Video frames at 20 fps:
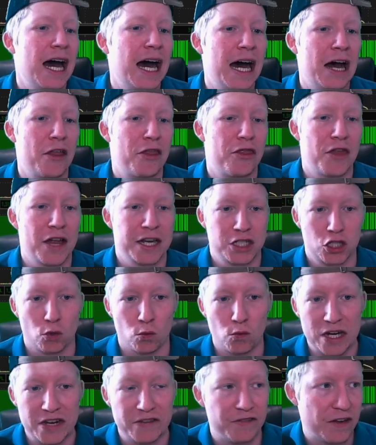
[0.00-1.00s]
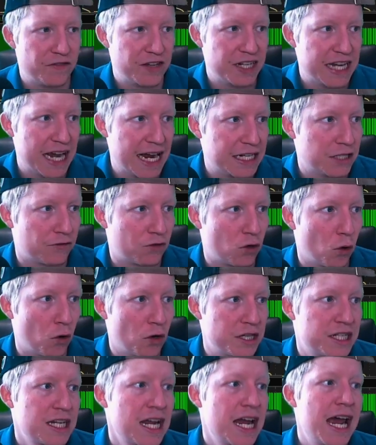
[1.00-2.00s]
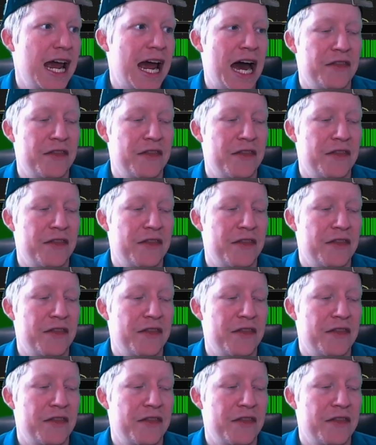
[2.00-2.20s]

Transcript: That's 358, of course.